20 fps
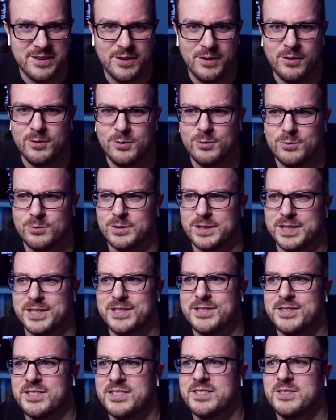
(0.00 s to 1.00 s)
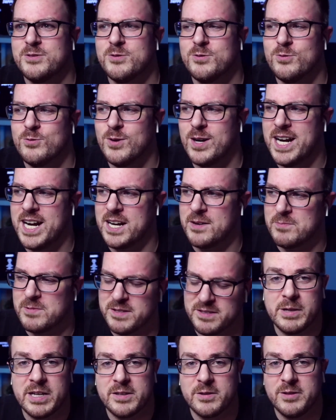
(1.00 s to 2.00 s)
Holy crap.
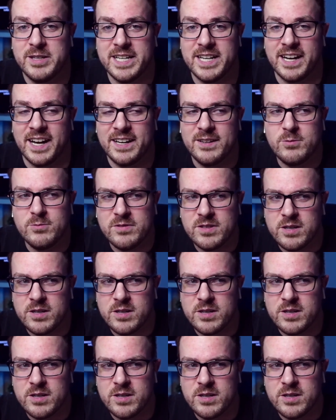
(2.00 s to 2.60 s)
I'm not gonna lie, I don't